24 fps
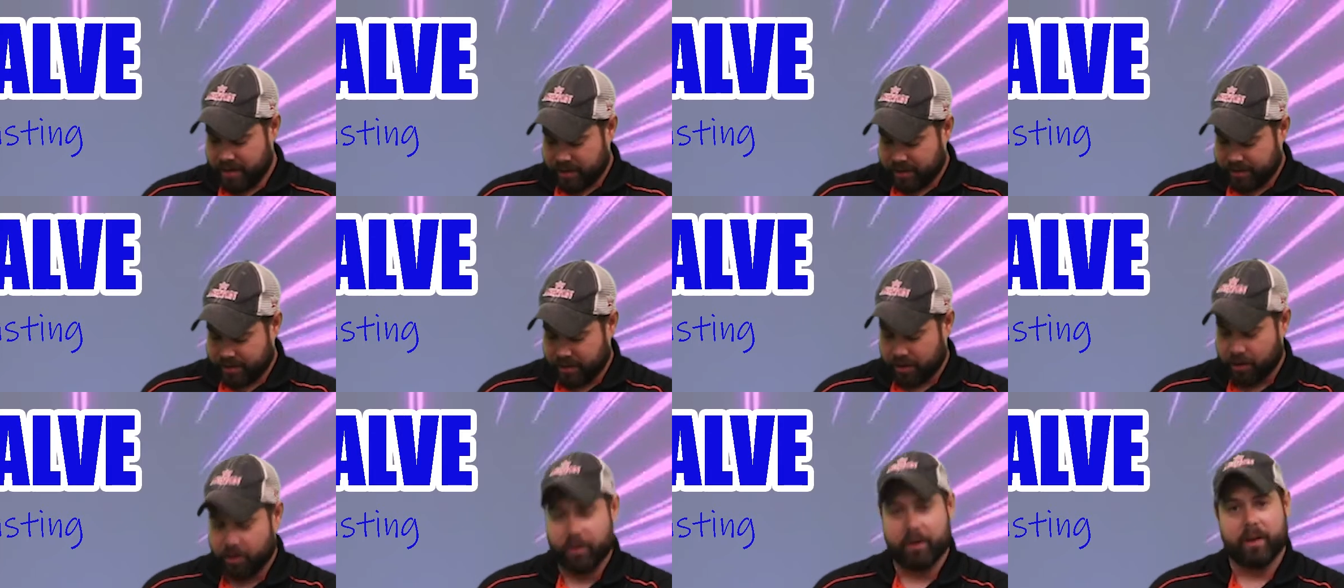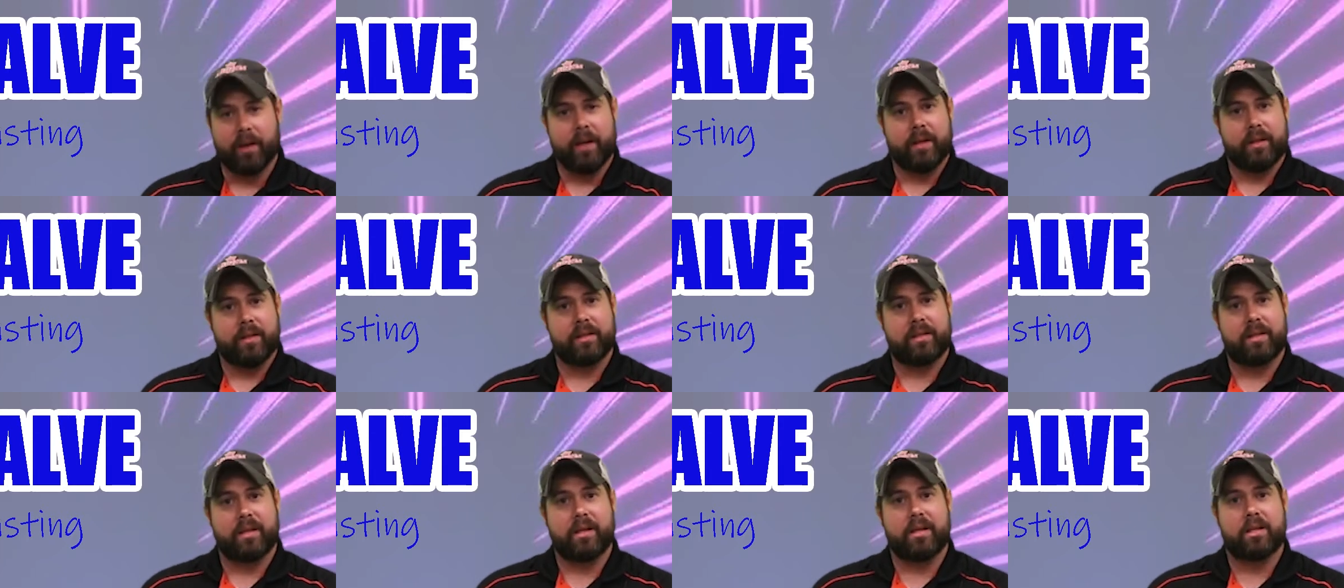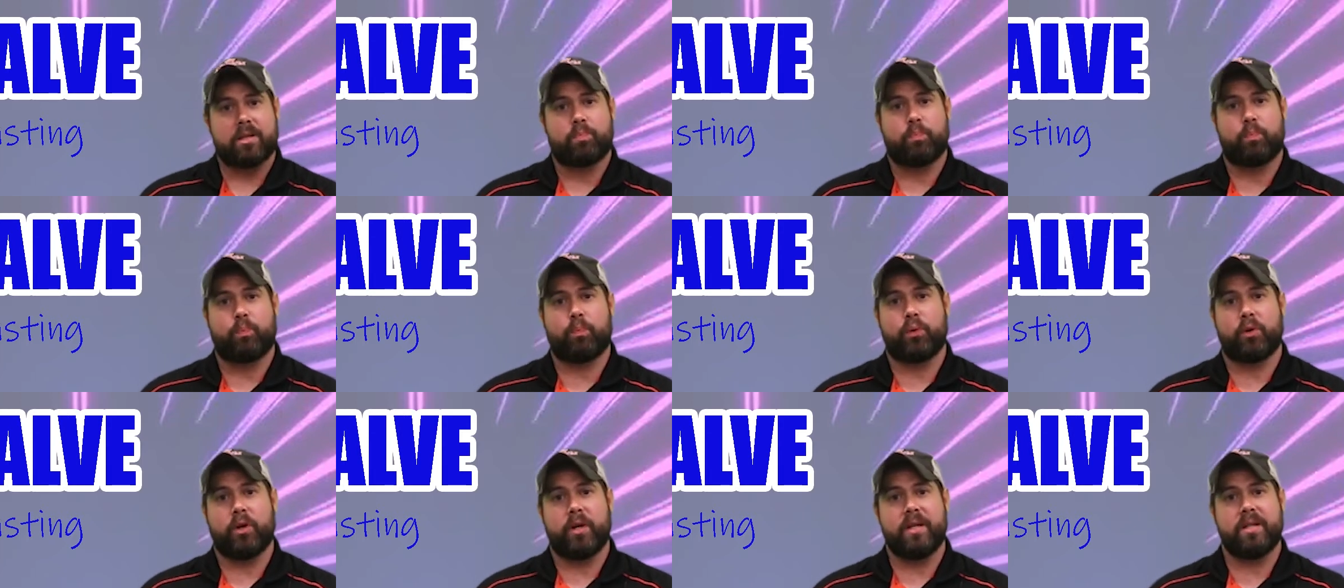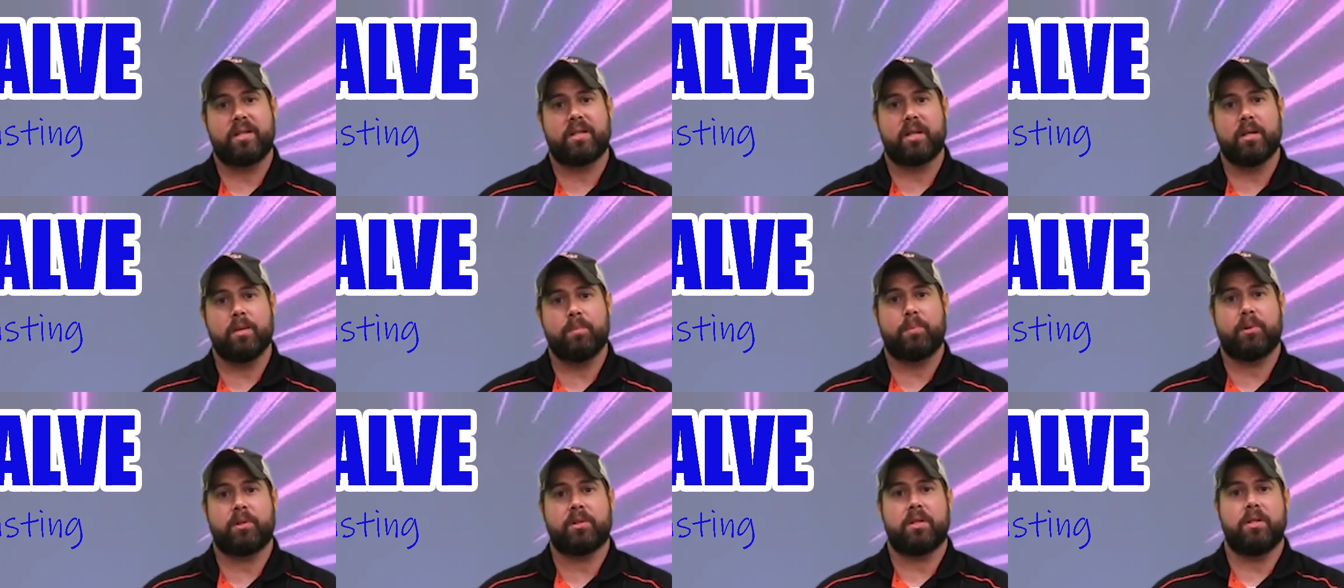So this thing is pretty
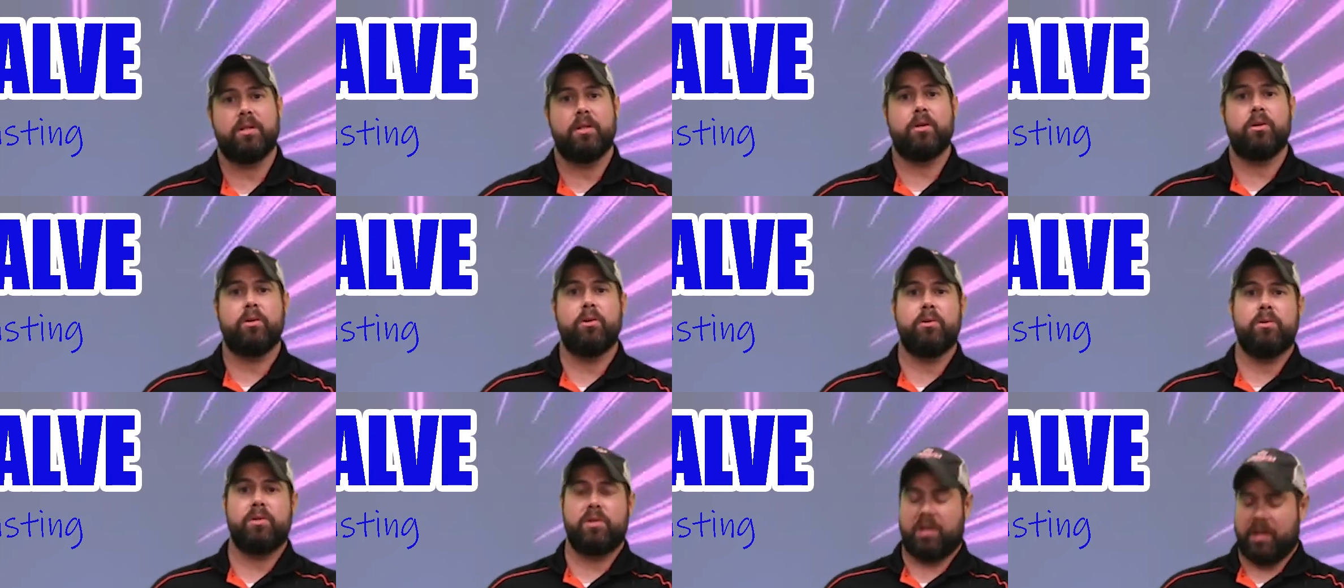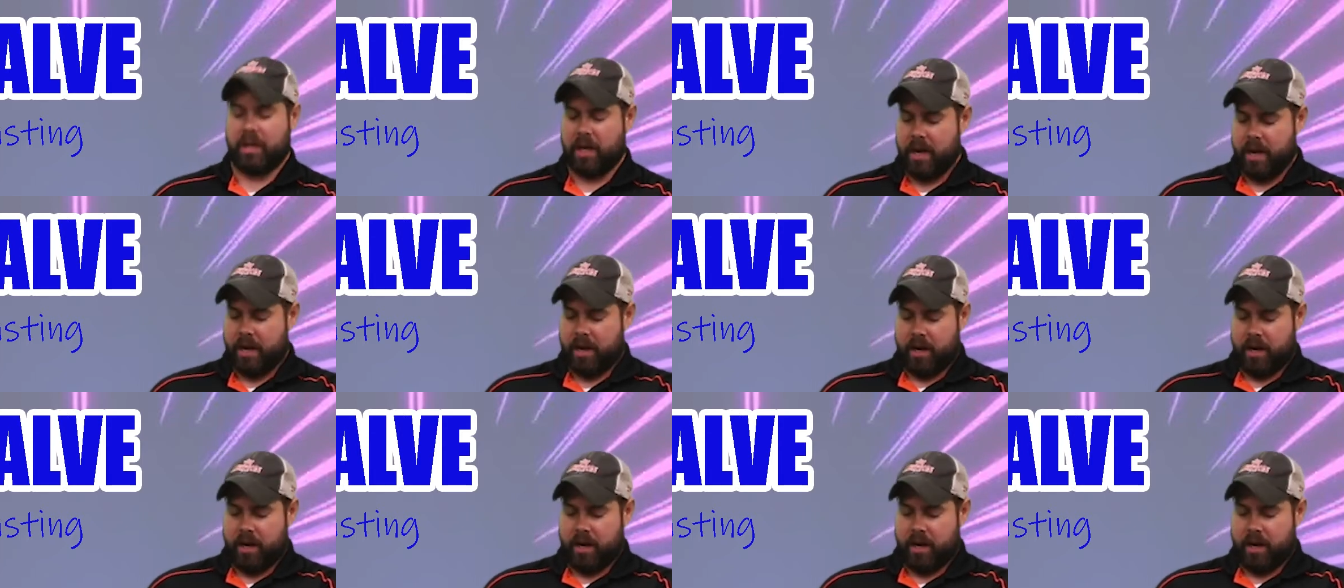simple to use.